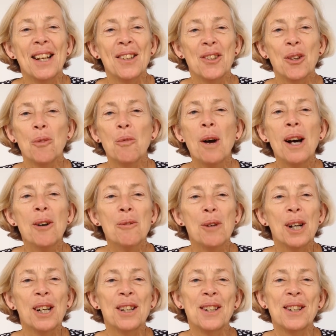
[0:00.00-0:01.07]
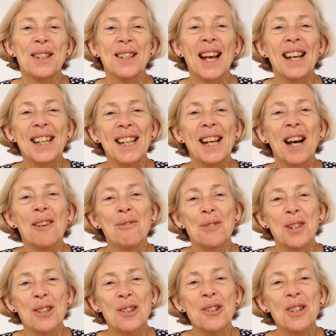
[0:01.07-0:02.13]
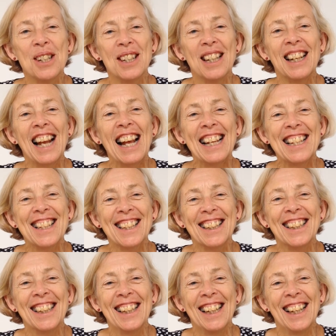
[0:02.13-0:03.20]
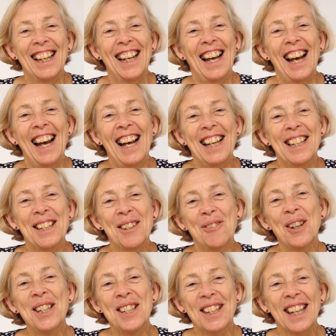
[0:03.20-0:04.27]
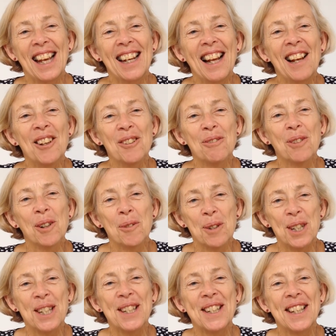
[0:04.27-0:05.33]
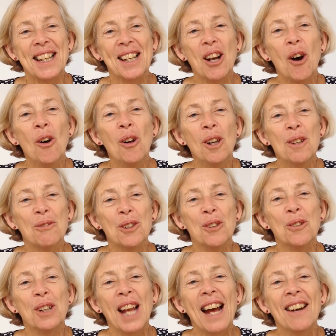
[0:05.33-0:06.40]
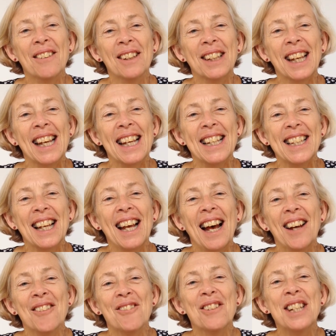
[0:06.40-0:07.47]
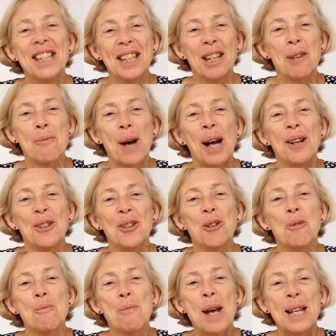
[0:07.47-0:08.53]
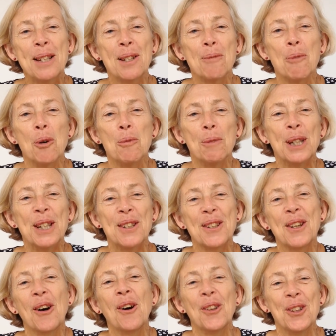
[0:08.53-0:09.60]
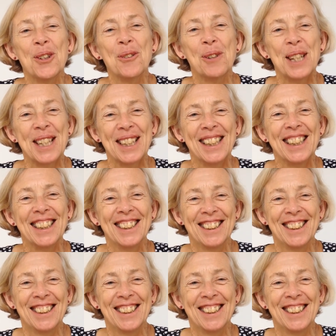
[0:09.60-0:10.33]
So well worth signing up sooner than later. And once again, I look forward to seeing all of you in Harrogate and reading about your best moments on Twitter.